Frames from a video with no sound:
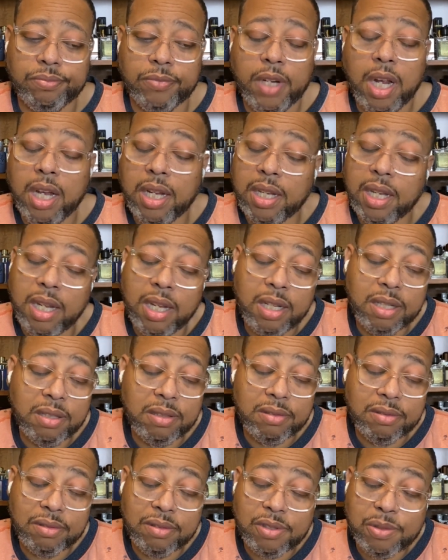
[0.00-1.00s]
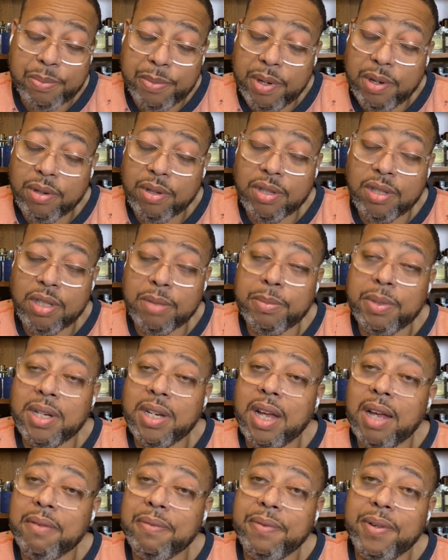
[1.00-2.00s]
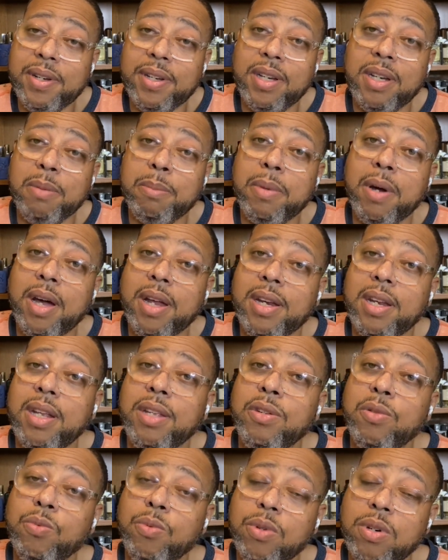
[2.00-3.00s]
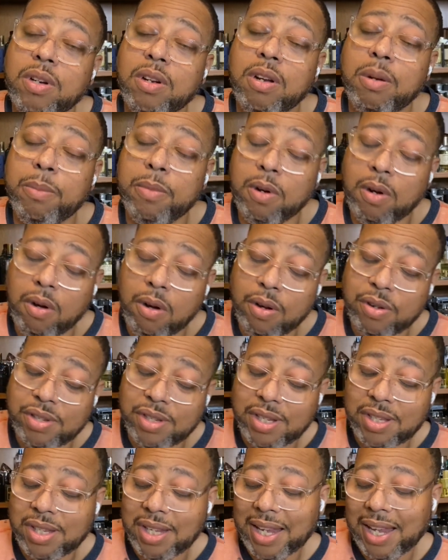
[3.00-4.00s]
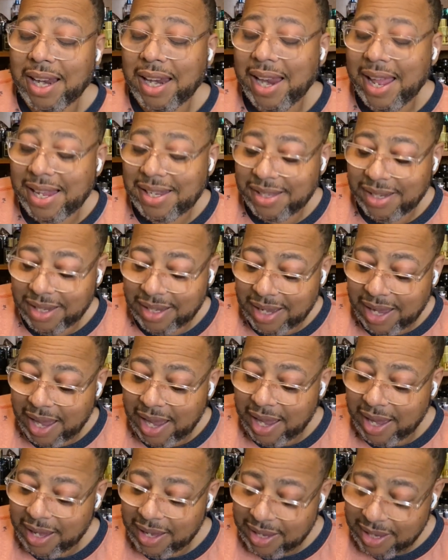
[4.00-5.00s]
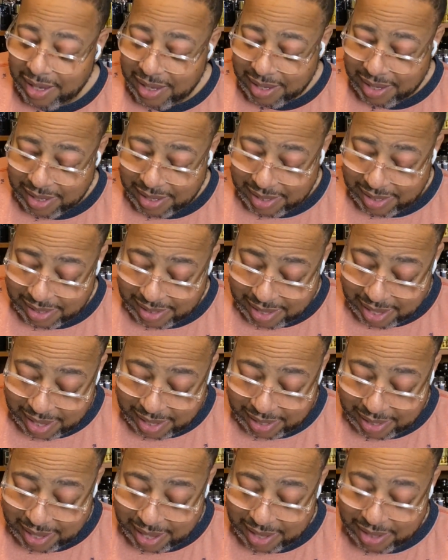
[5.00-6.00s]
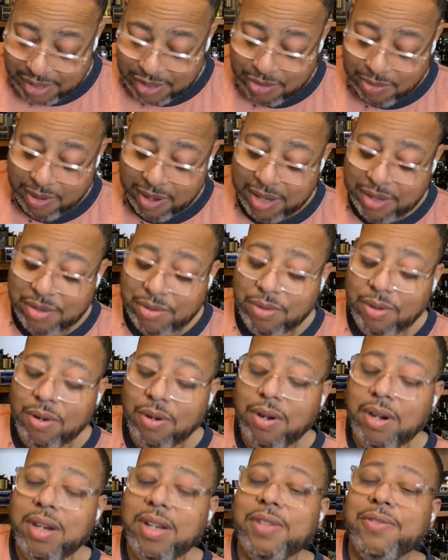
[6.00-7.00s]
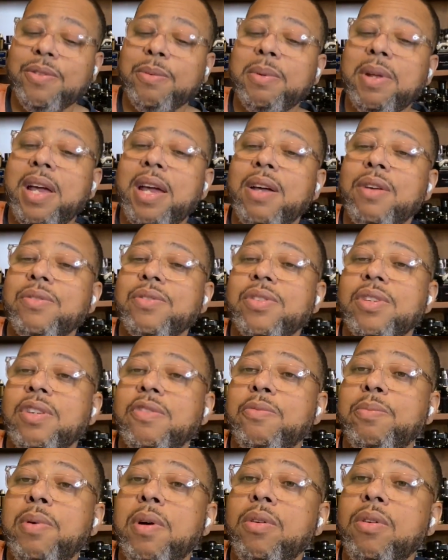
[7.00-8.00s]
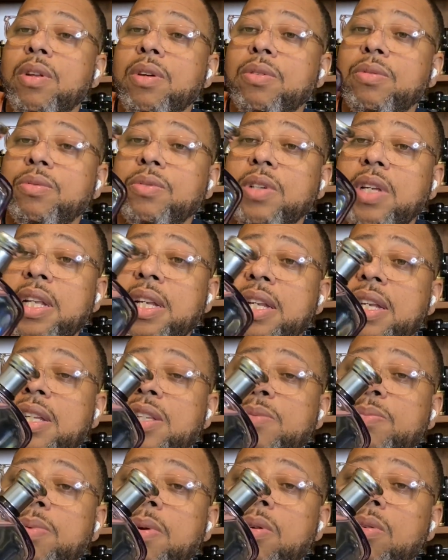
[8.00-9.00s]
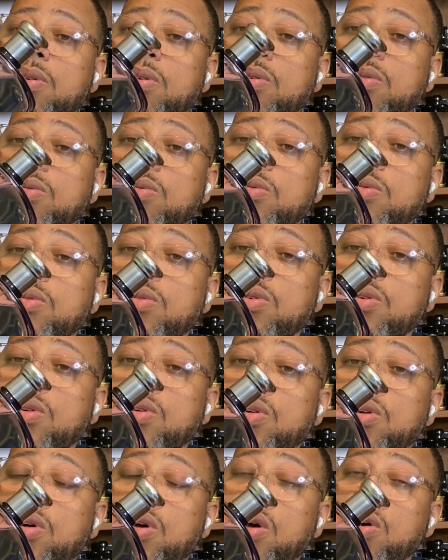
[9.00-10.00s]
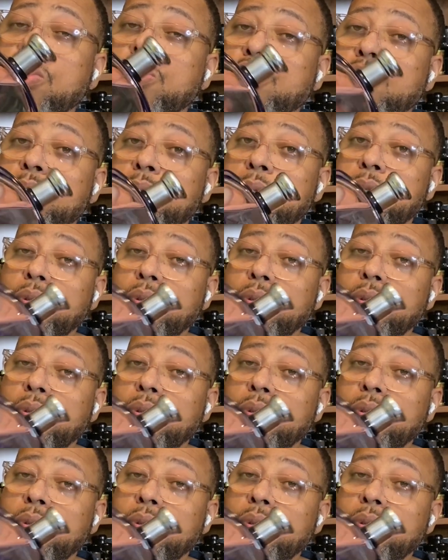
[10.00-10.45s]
again, smell good but not offend anybody and you want to come across as a classic guy, not a guy that's trying too hard. It's from the house of Polo and it is Polo Ultra